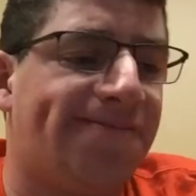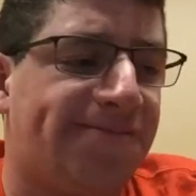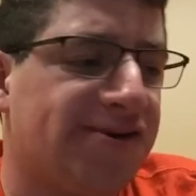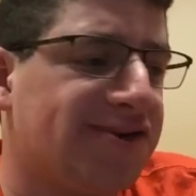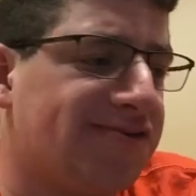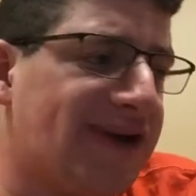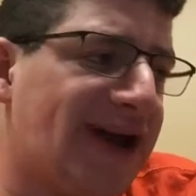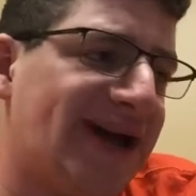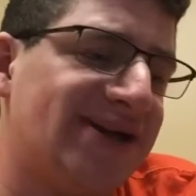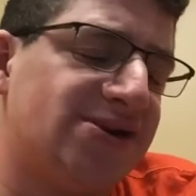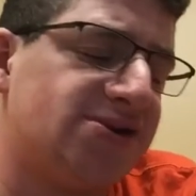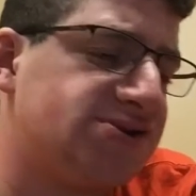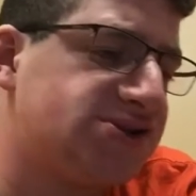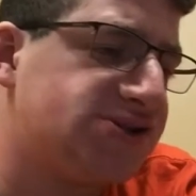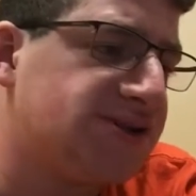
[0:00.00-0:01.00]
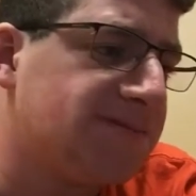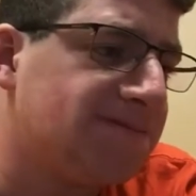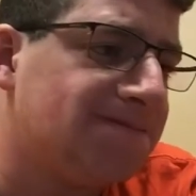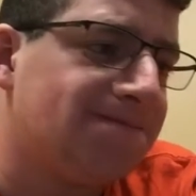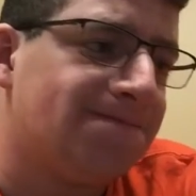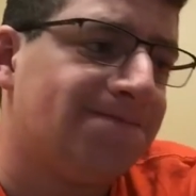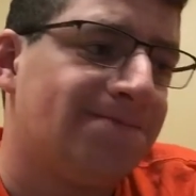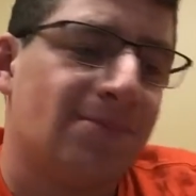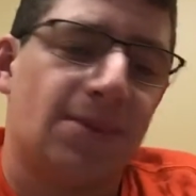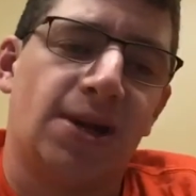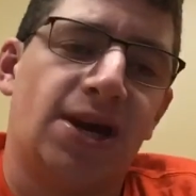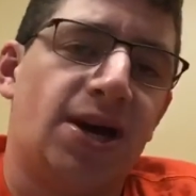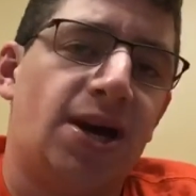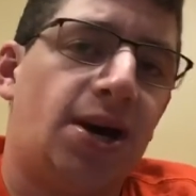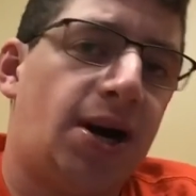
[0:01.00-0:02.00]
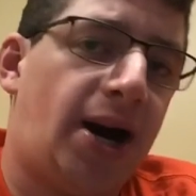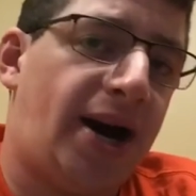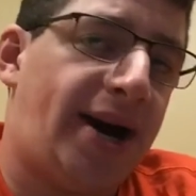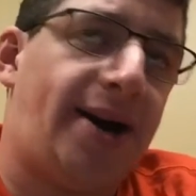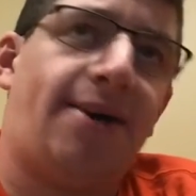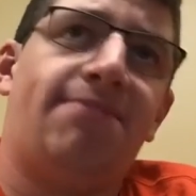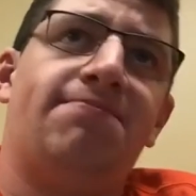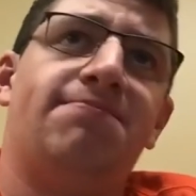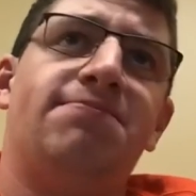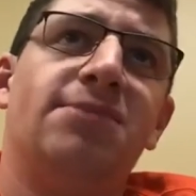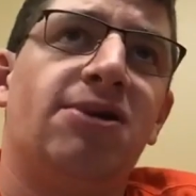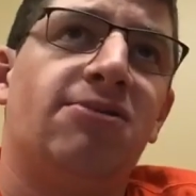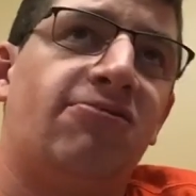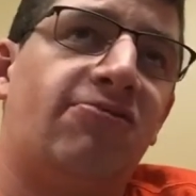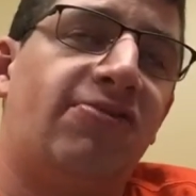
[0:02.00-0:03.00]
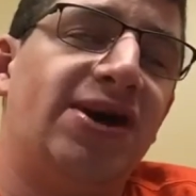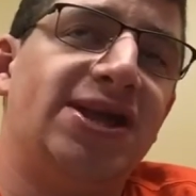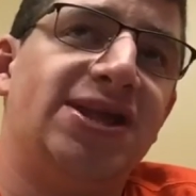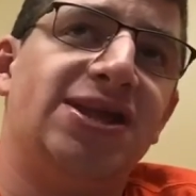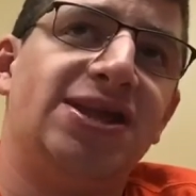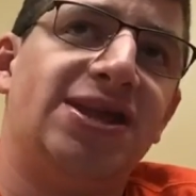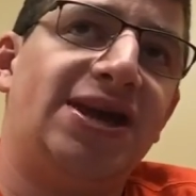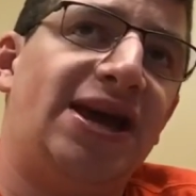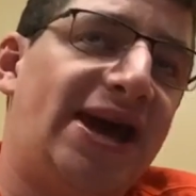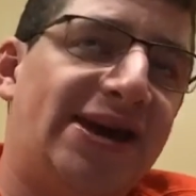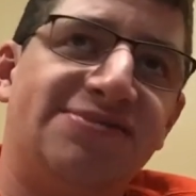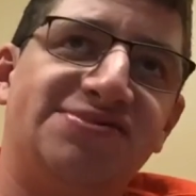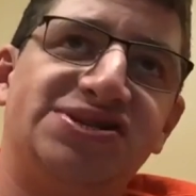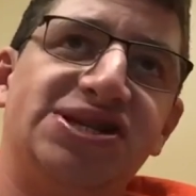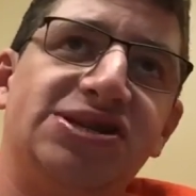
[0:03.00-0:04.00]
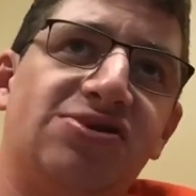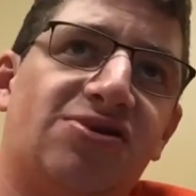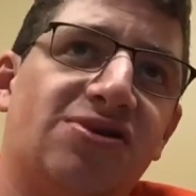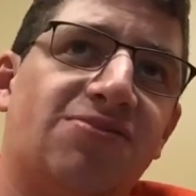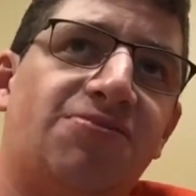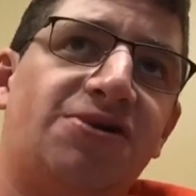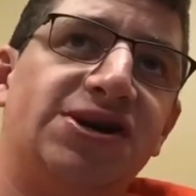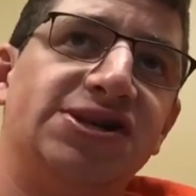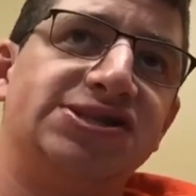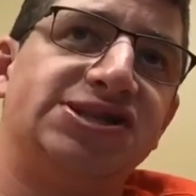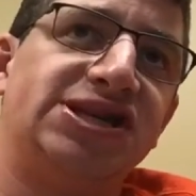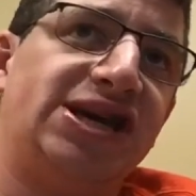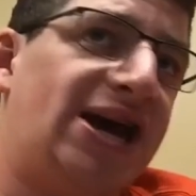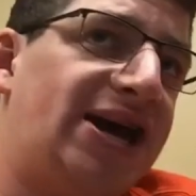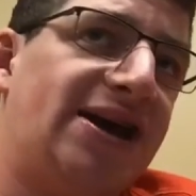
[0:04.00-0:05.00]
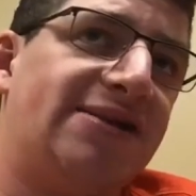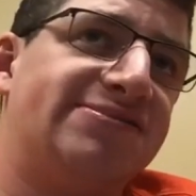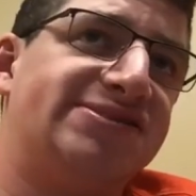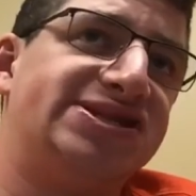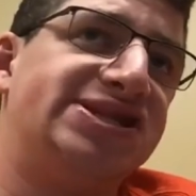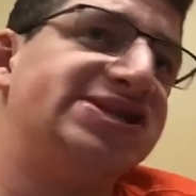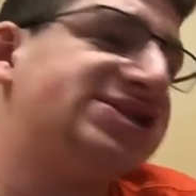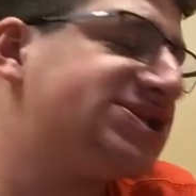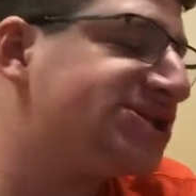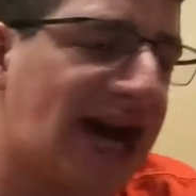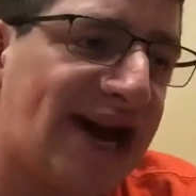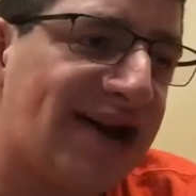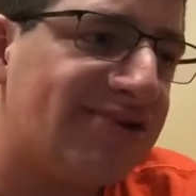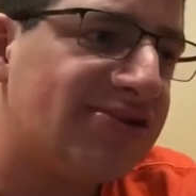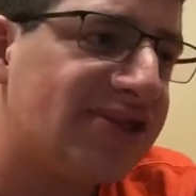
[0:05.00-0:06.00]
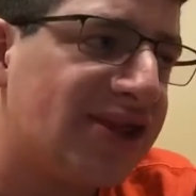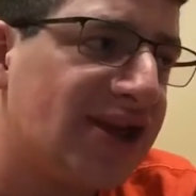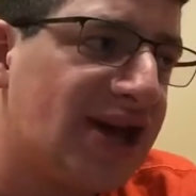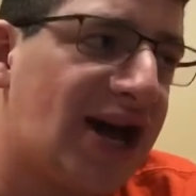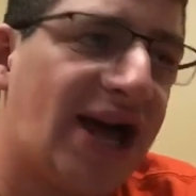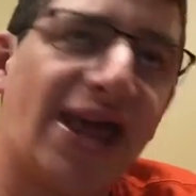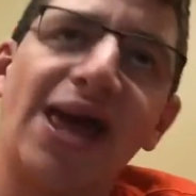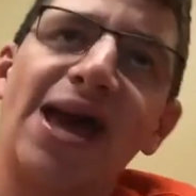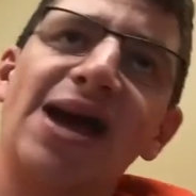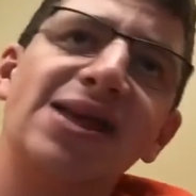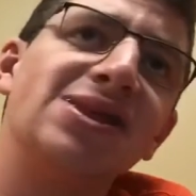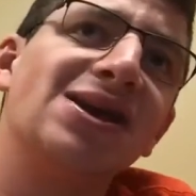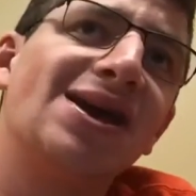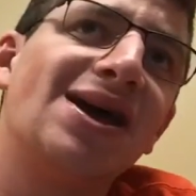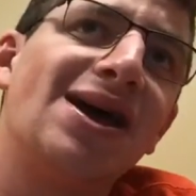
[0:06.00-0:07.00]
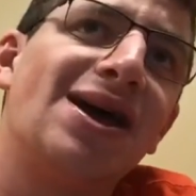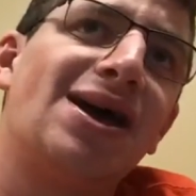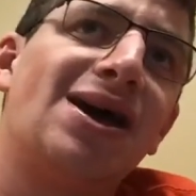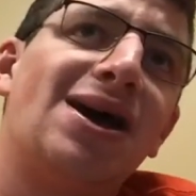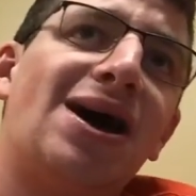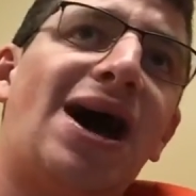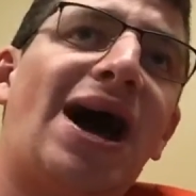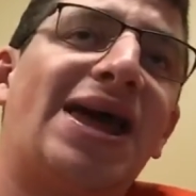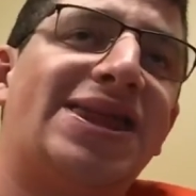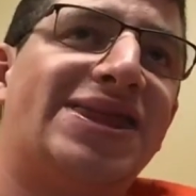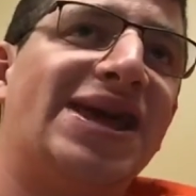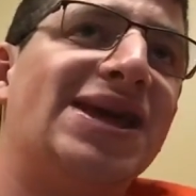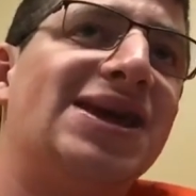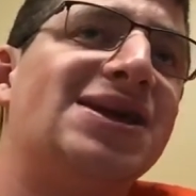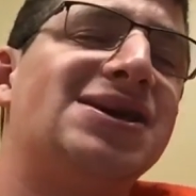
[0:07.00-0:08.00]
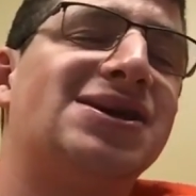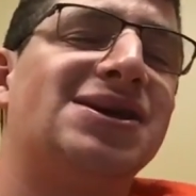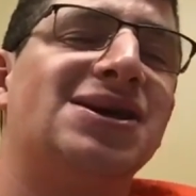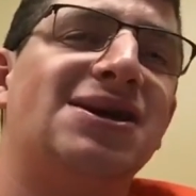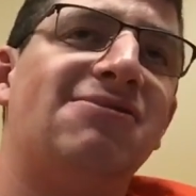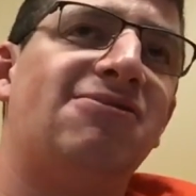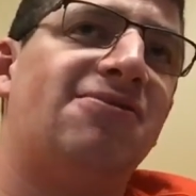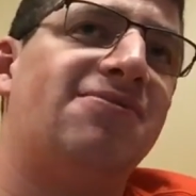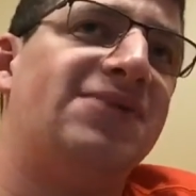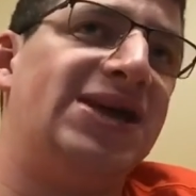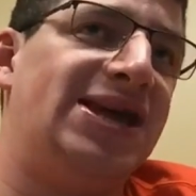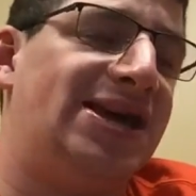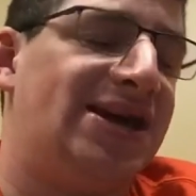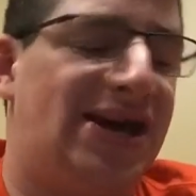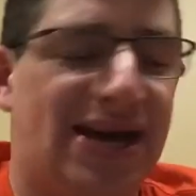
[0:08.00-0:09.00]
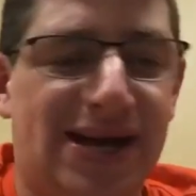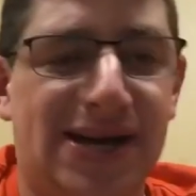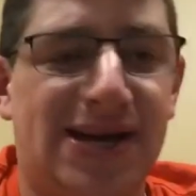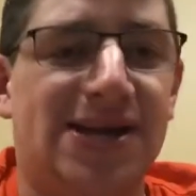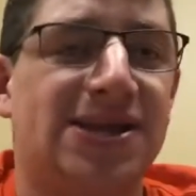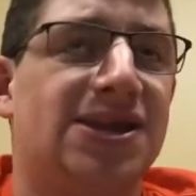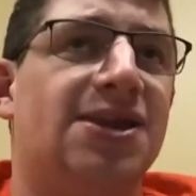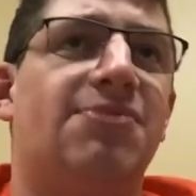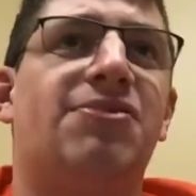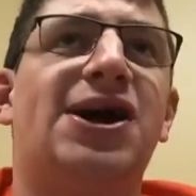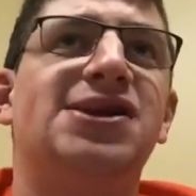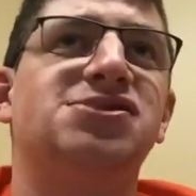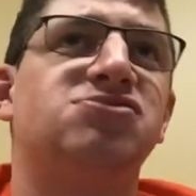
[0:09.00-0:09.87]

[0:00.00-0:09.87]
When the AFC North plays the AFC South again, I think the Browns will be at Jacksonville